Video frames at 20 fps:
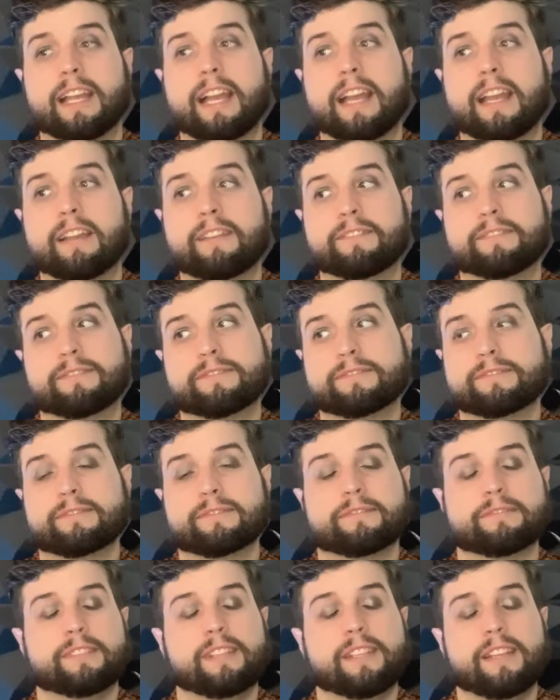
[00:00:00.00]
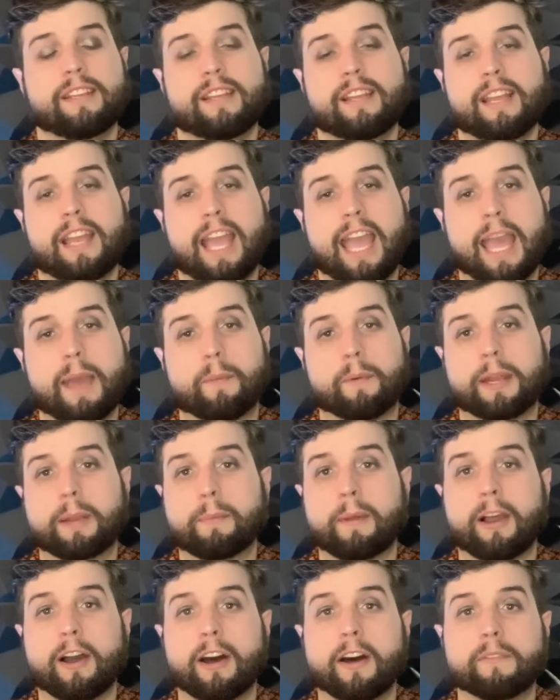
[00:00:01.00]
I've had one in
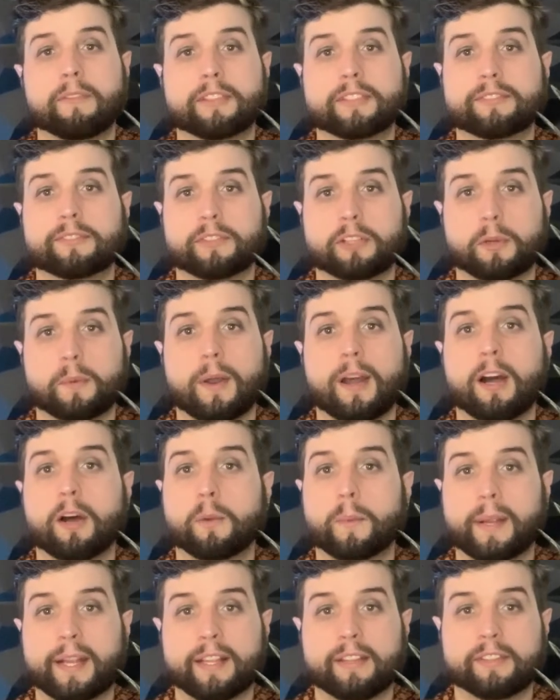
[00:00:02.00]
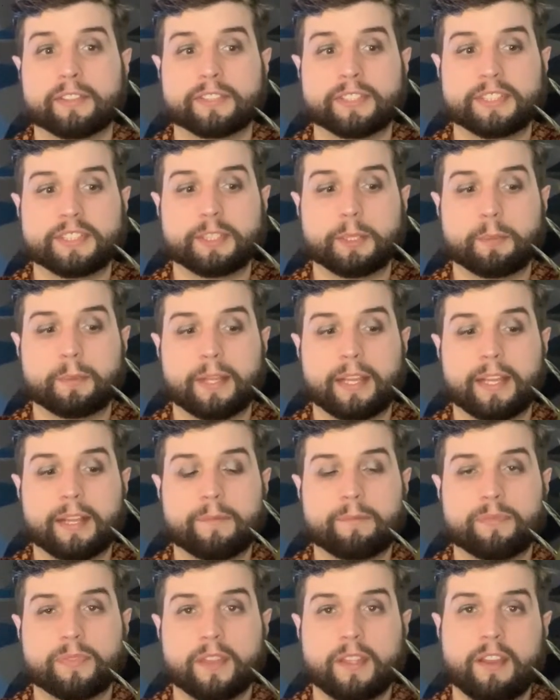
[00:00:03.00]
my office for a while, a regular ZZ
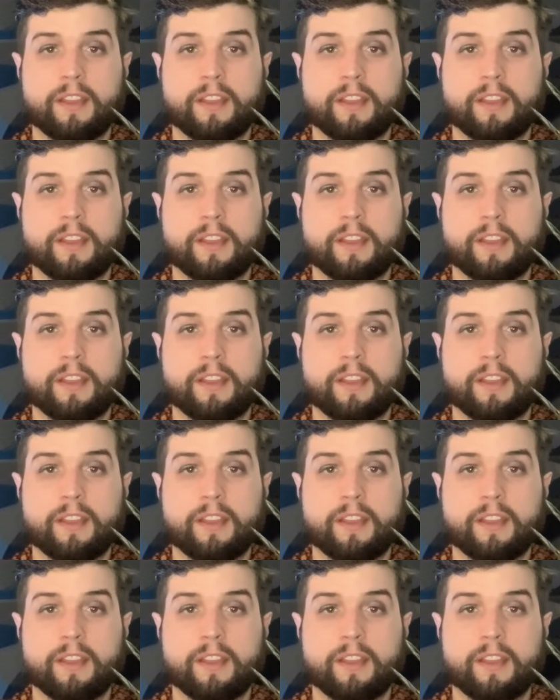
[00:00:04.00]
plant.